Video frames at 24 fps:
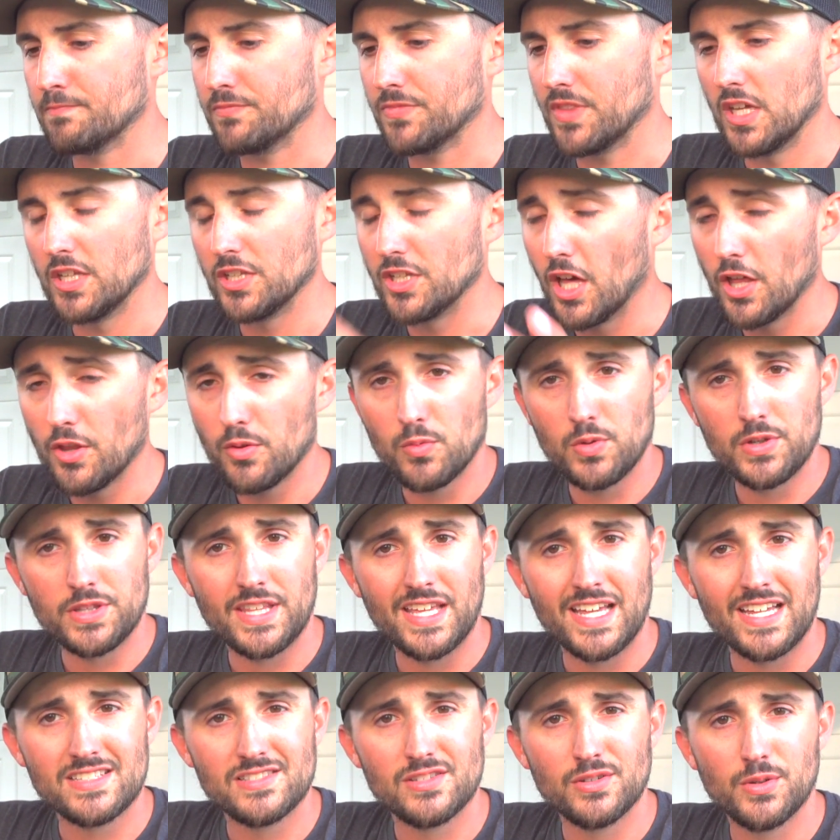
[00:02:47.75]
Another one
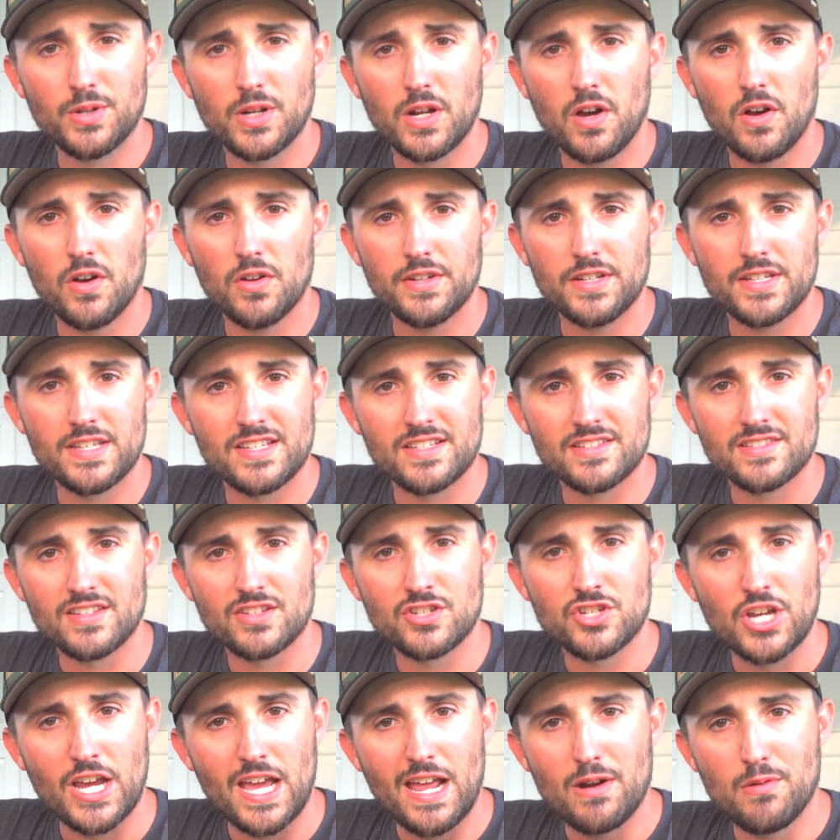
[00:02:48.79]
that I do it on is a
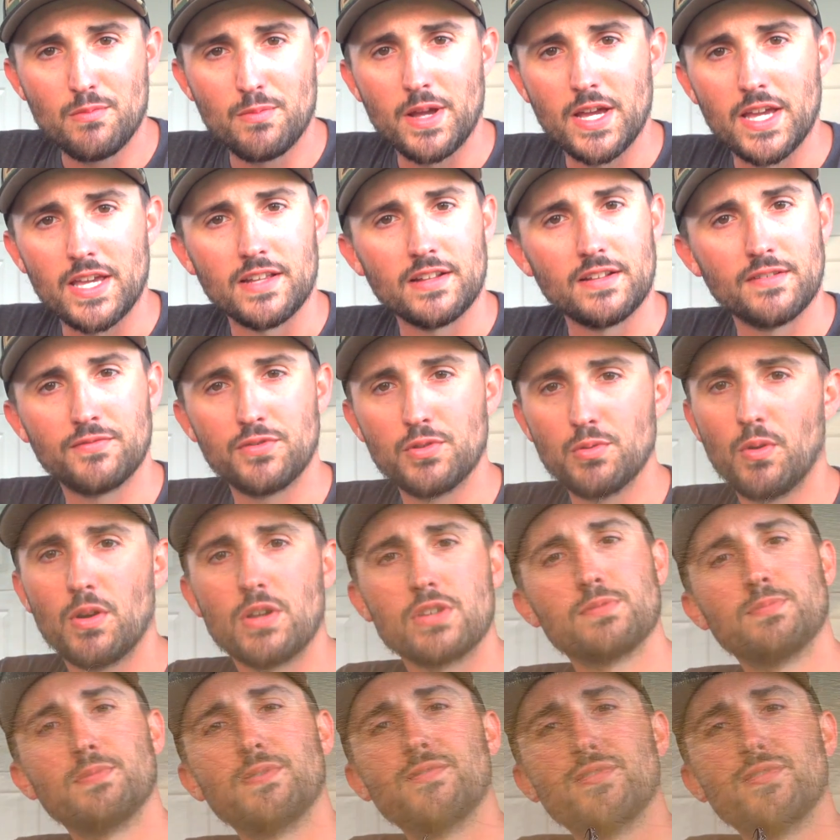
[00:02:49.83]
chatterbait. If you watch me